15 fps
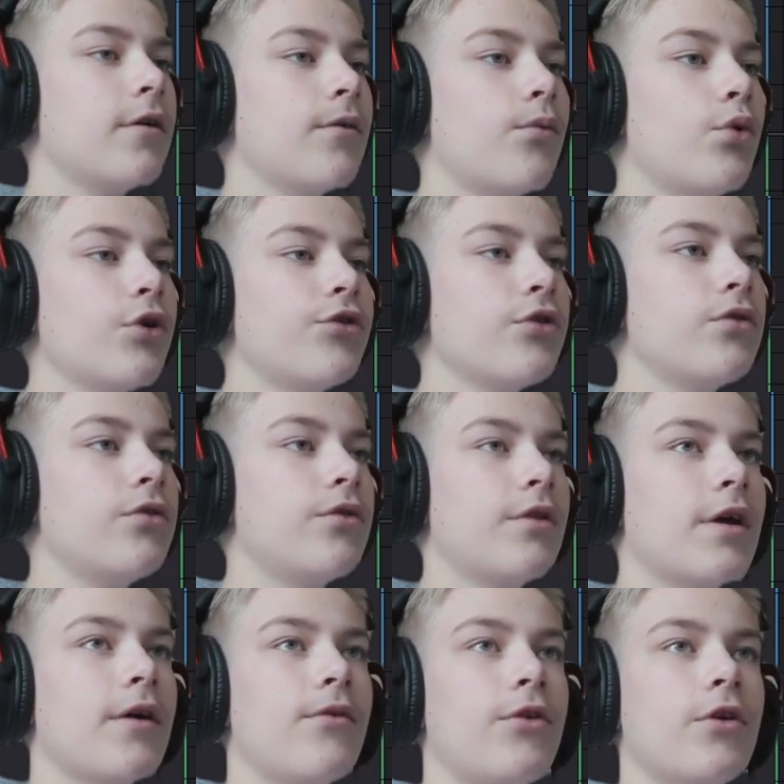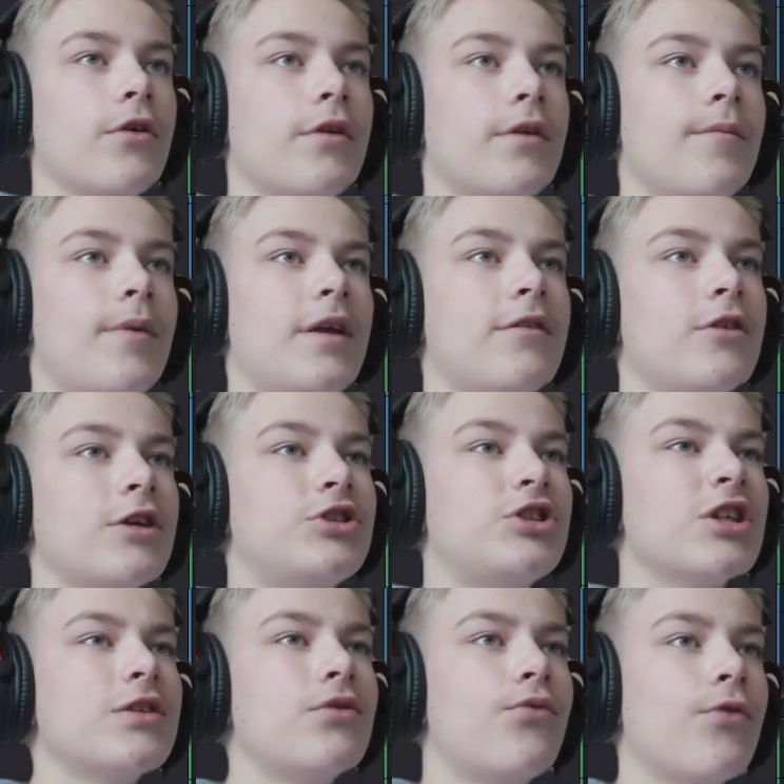What you're going to do now, you're going to basically
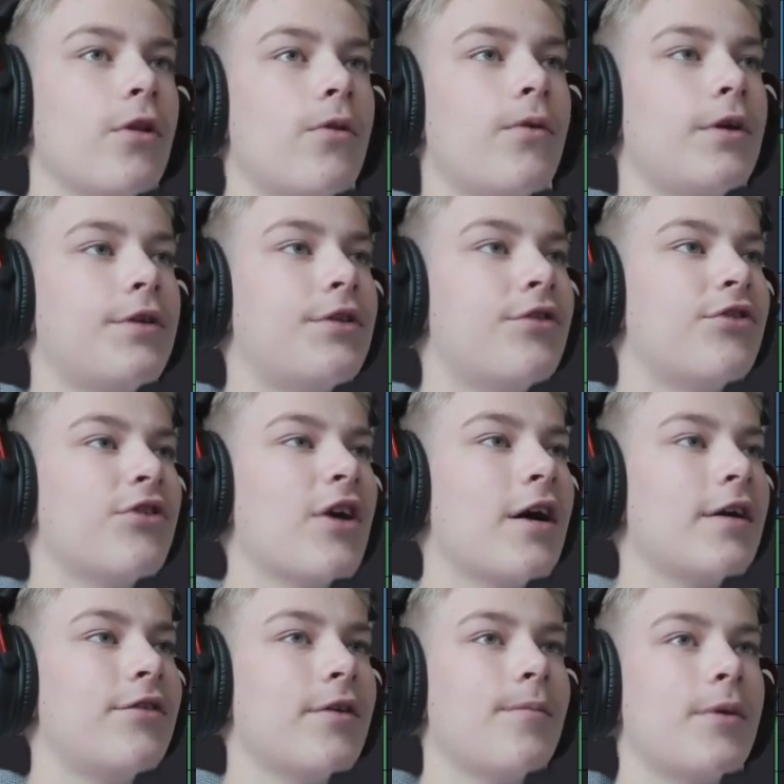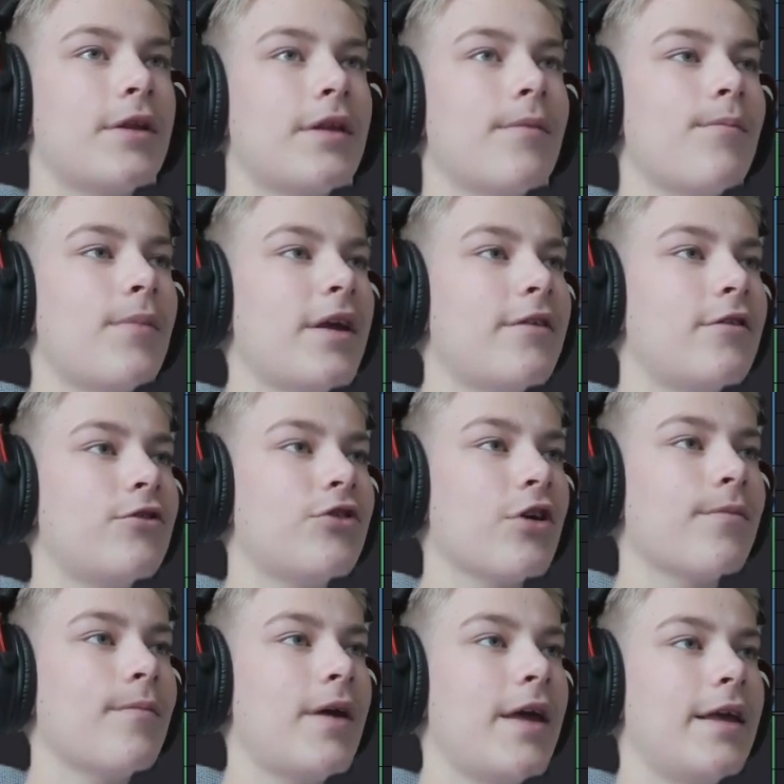adjust it real quick, the size a bit, and basically
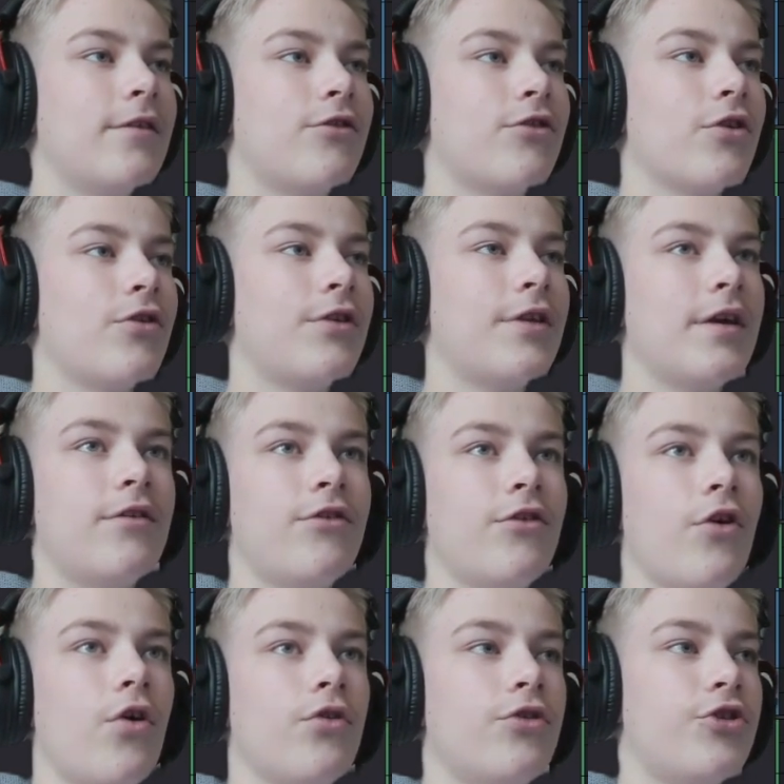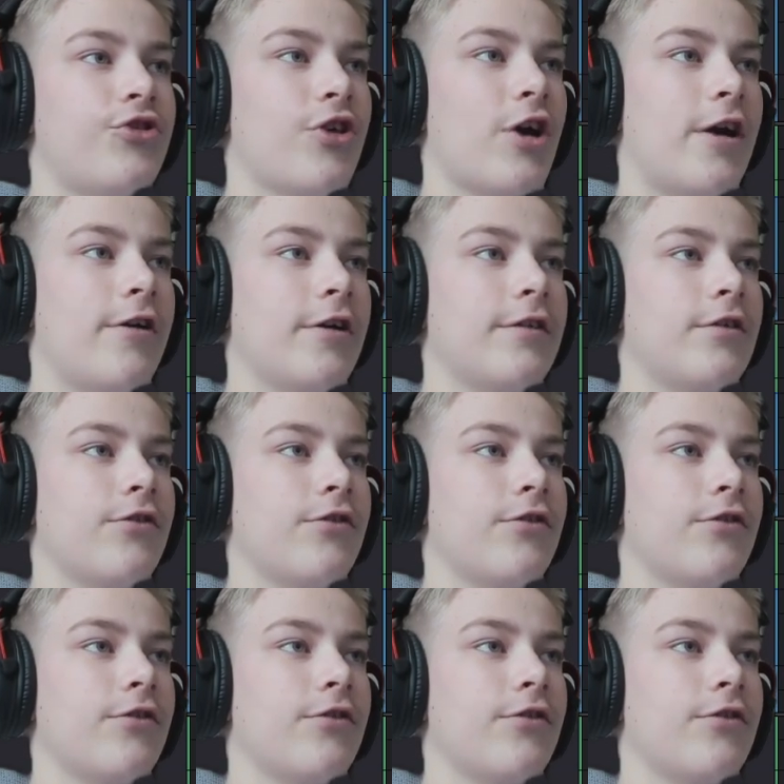just make it so it is on the character.